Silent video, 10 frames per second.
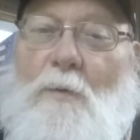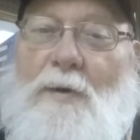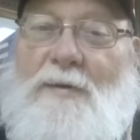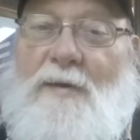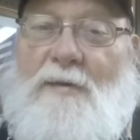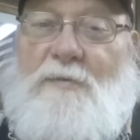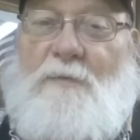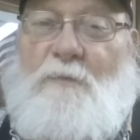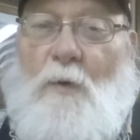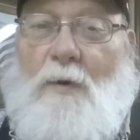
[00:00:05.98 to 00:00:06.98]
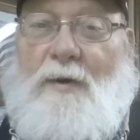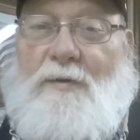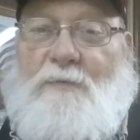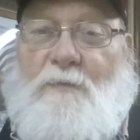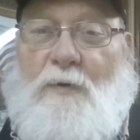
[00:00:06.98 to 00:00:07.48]
What he's asking for
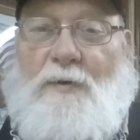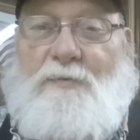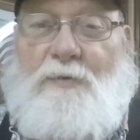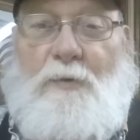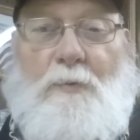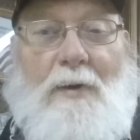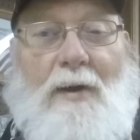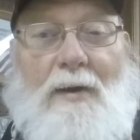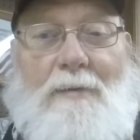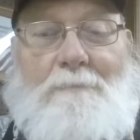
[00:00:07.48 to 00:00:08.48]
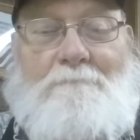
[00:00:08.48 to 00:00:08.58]
is for us to uh,